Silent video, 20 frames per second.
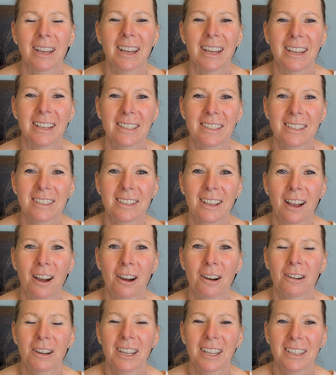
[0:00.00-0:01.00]
And
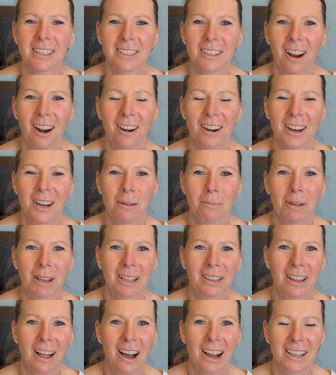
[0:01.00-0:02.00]
so he started a
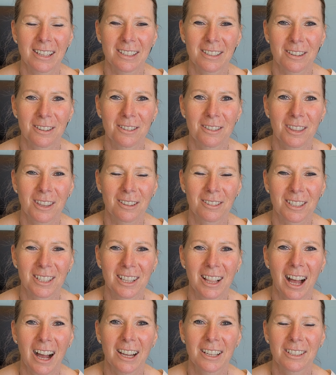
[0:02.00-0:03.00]
big lawsuit. Those
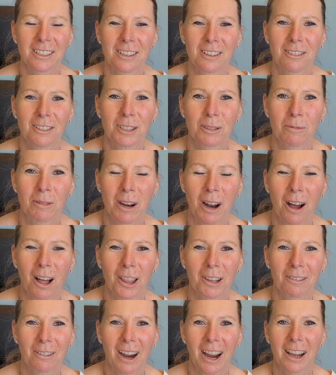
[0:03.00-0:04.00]
lawsuits went
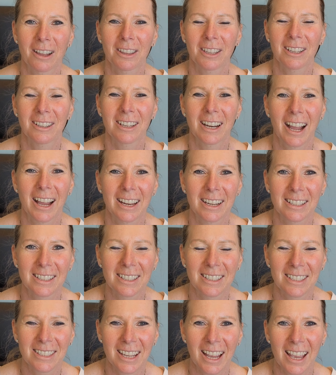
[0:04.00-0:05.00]
all around the United
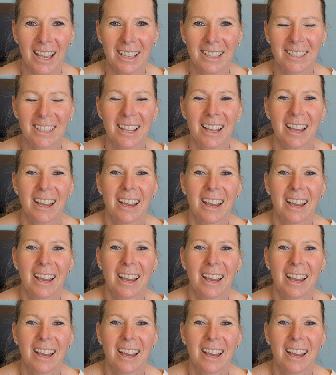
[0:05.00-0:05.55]
States.